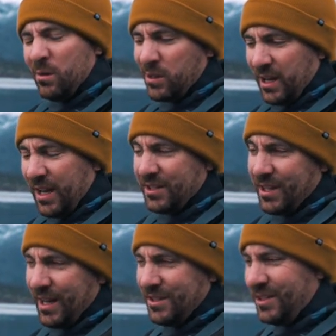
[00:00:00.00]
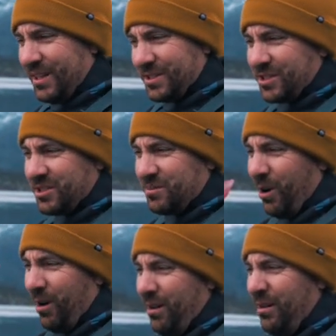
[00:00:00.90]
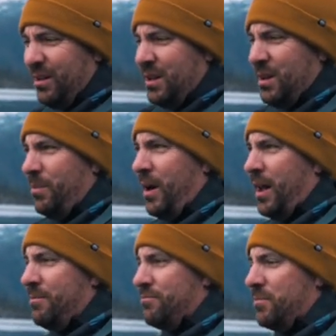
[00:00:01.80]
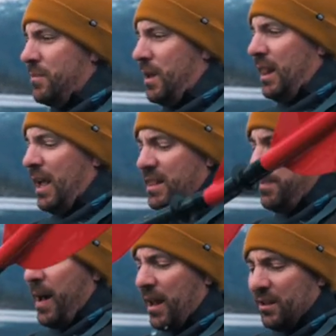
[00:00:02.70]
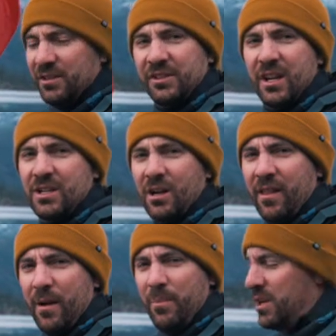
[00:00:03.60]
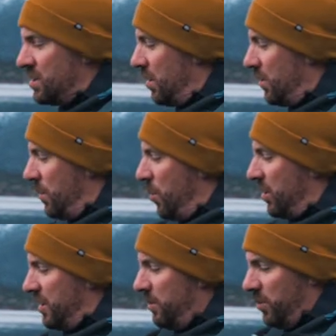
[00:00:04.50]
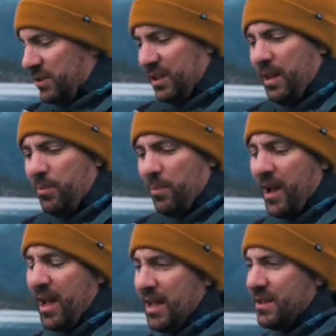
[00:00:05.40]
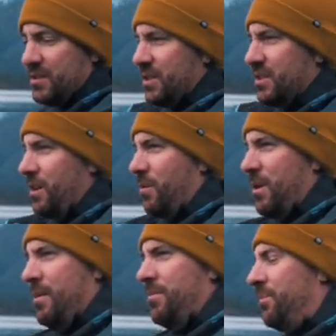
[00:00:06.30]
which I guess the nice thing is it's small, but I like the paddling station on that beach a little bit more because I wasn't clipping my hands as I went.